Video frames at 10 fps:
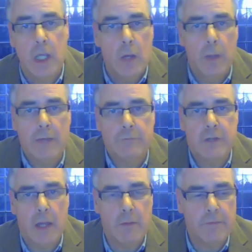We have
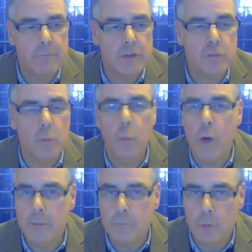time, I think, for just
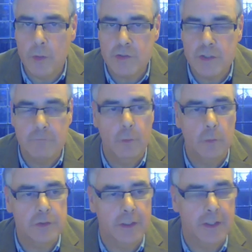one more question,
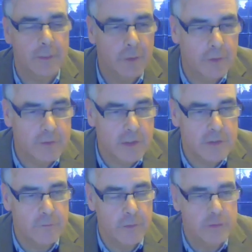unfortunately. I apologize to
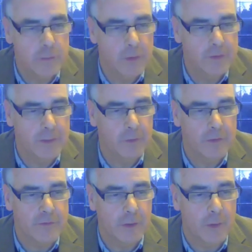those who weren't able to
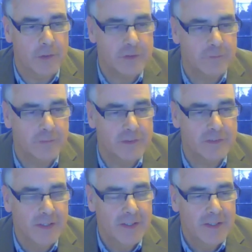ask their question. This
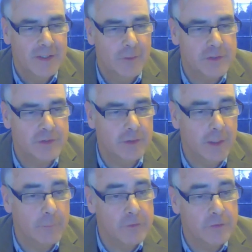question
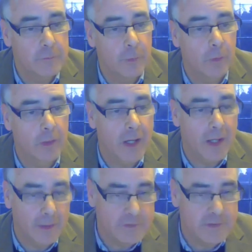comes from Paul
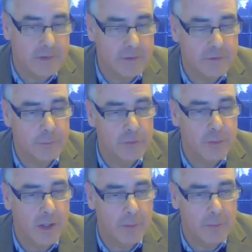Arts, and it's towards
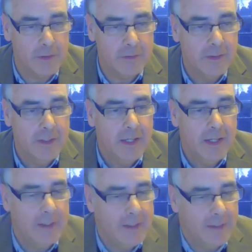Mohamed. And
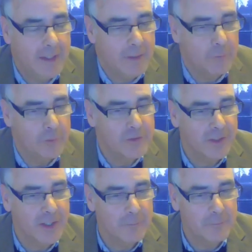he again wanted to
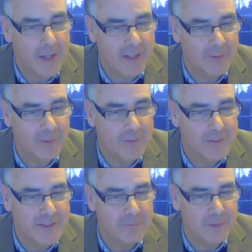come back on
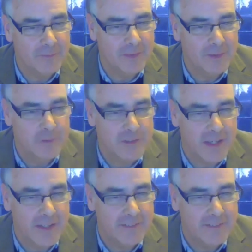something that you said,